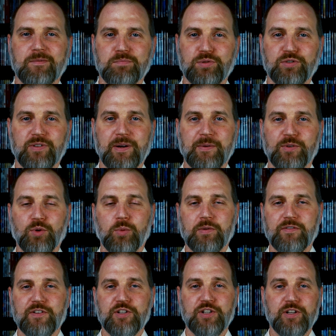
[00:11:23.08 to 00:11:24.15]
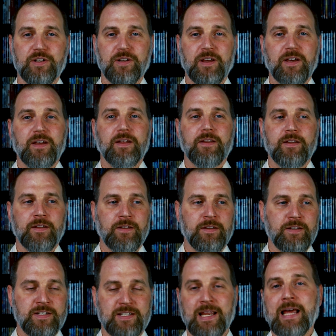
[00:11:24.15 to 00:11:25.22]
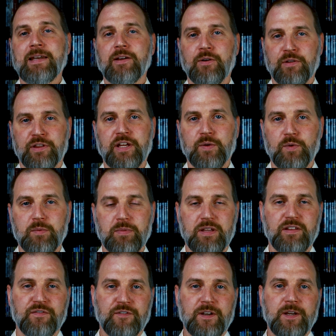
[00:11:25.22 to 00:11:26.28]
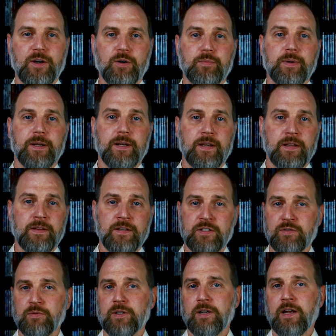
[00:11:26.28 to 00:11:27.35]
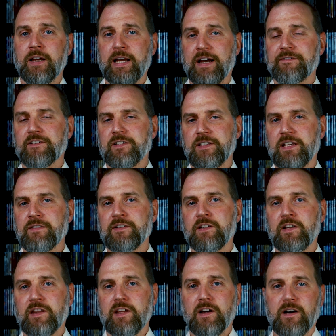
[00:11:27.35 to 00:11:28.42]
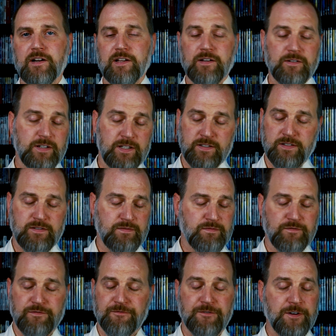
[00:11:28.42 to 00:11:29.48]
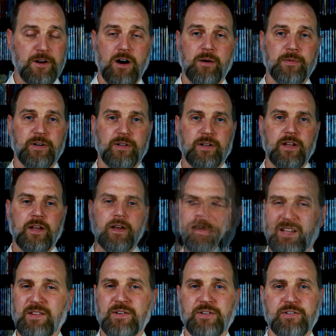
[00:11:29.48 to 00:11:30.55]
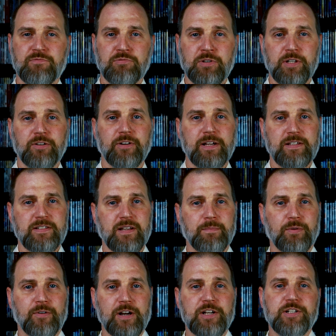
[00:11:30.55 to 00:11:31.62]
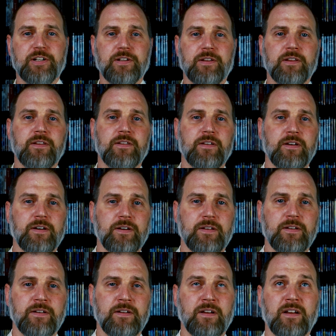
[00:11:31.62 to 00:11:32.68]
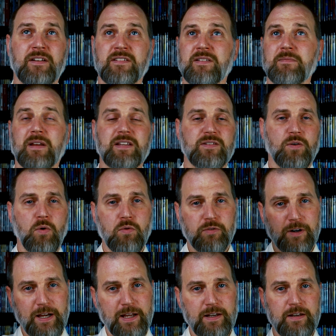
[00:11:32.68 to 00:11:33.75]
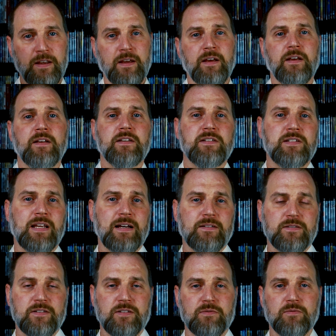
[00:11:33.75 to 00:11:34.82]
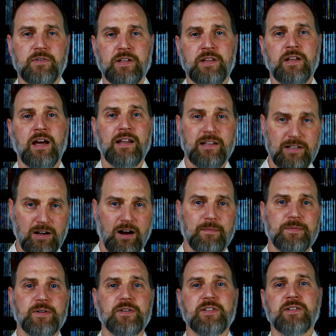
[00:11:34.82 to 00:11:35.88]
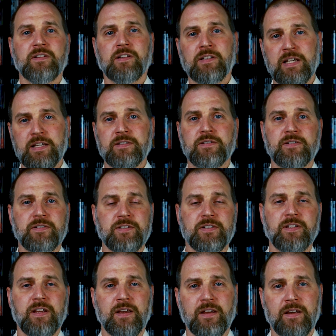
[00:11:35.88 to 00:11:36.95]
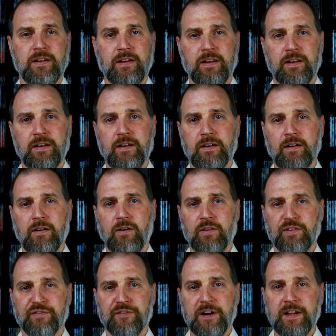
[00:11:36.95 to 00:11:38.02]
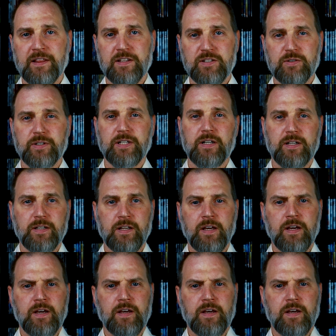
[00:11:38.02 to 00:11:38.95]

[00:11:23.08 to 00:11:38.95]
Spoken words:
Blu-ray with Dolby Vision, the standout thing would be the video, but in this one I have to give it to the audio. It's phenomenal. There's really great separation. You got some nice overhead sounds with the helicopters and the lasers and all the fighting that's going on.